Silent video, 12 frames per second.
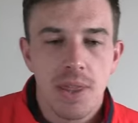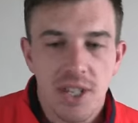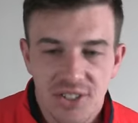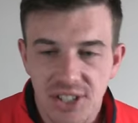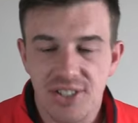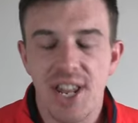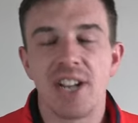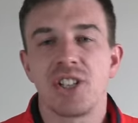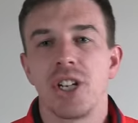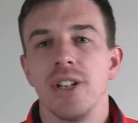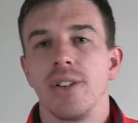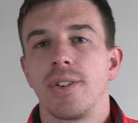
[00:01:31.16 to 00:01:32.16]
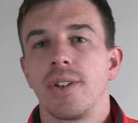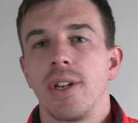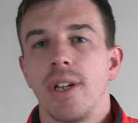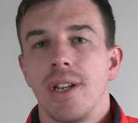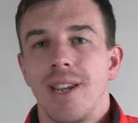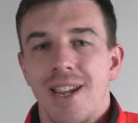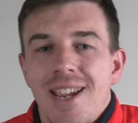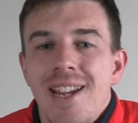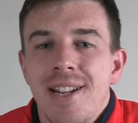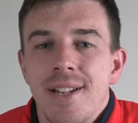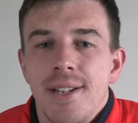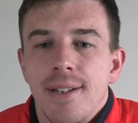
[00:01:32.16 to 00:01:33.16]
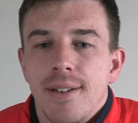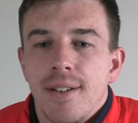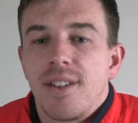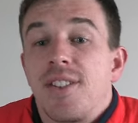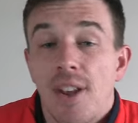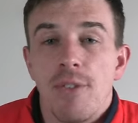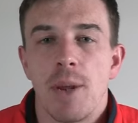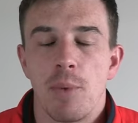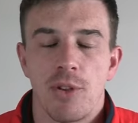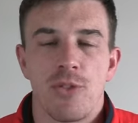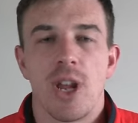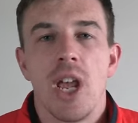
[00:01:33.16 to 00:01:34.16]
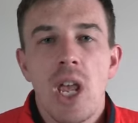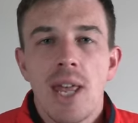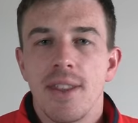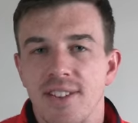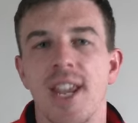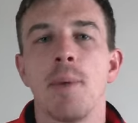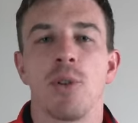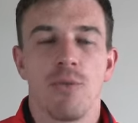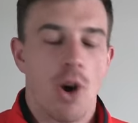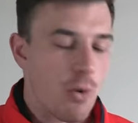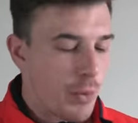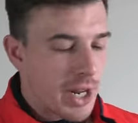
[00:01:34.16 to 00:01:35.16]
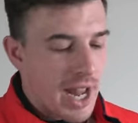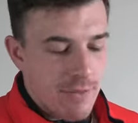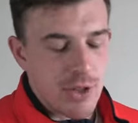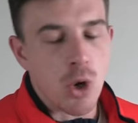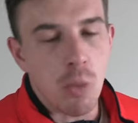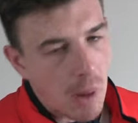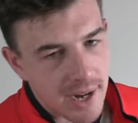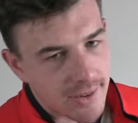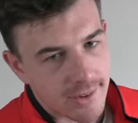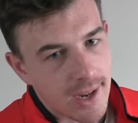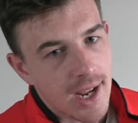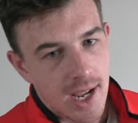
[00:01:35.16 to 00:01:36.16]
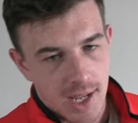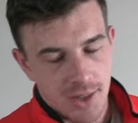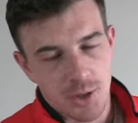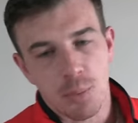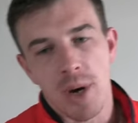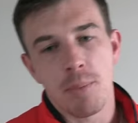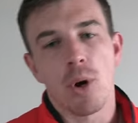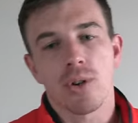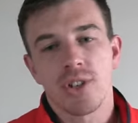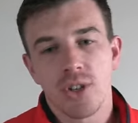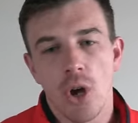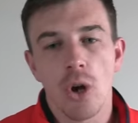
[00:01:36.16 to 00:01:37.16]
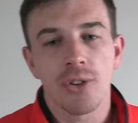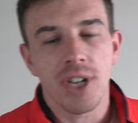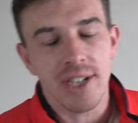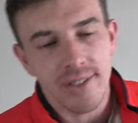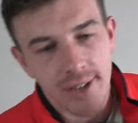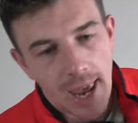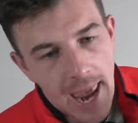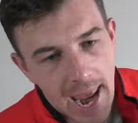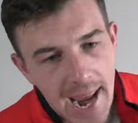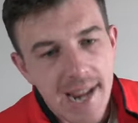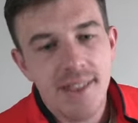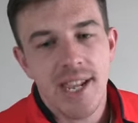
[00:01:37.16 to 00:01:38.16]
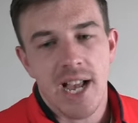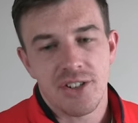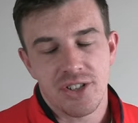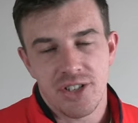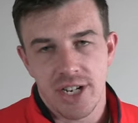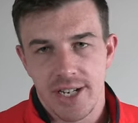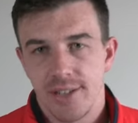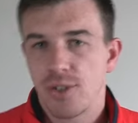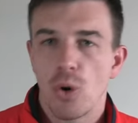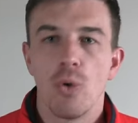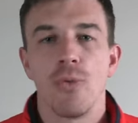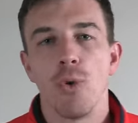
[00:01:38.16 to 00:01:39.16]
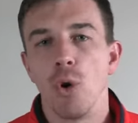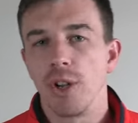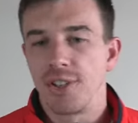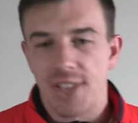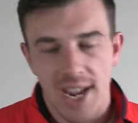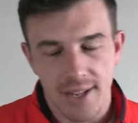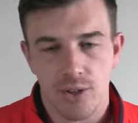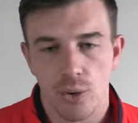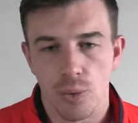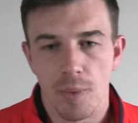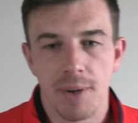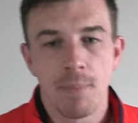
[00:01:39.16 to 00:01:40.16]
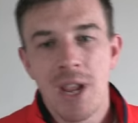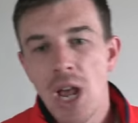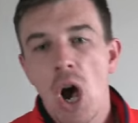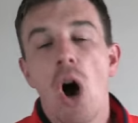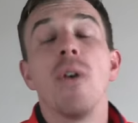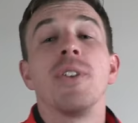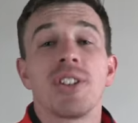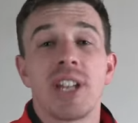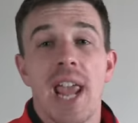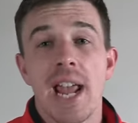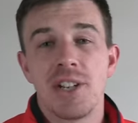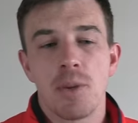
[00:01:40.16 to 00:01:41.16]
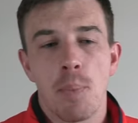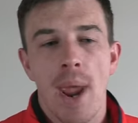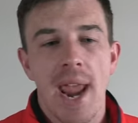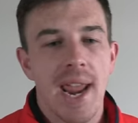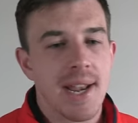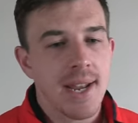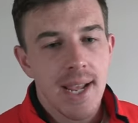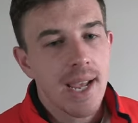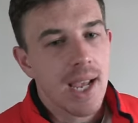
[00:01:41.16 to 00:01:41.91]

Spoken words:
the Six Nations in the Southern Hemisphere, the teams involved. We're going to have the All Blacks, the Springboks, the Aussies, and the Argentinians. All four stay in the tournament. Obviously, add Japan,